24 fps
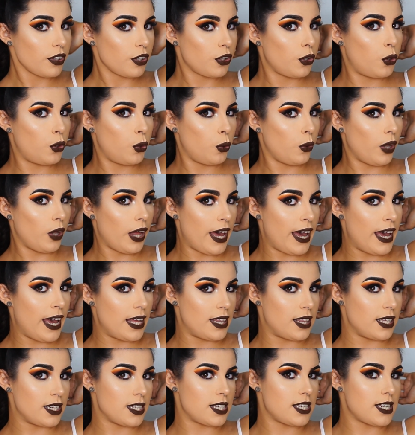cool hair
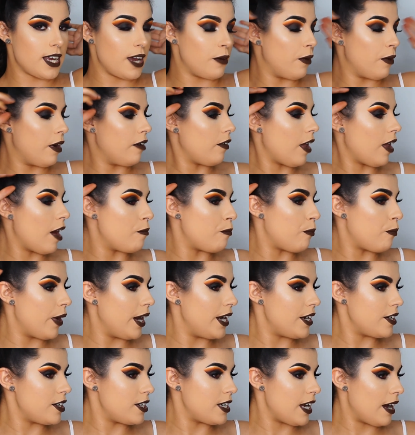thing today where I
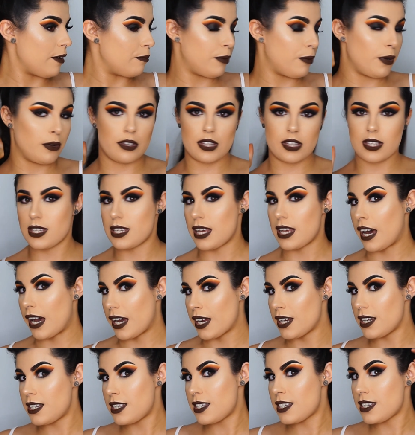braided down both the
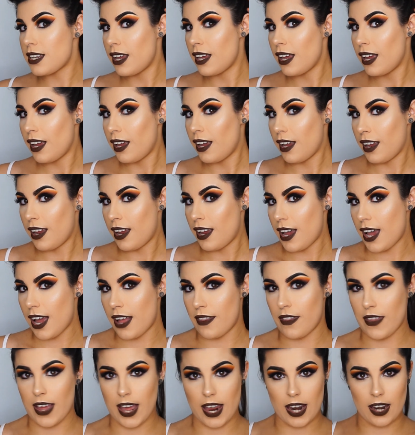sides
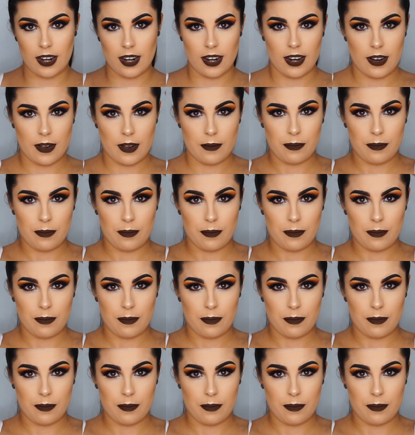and then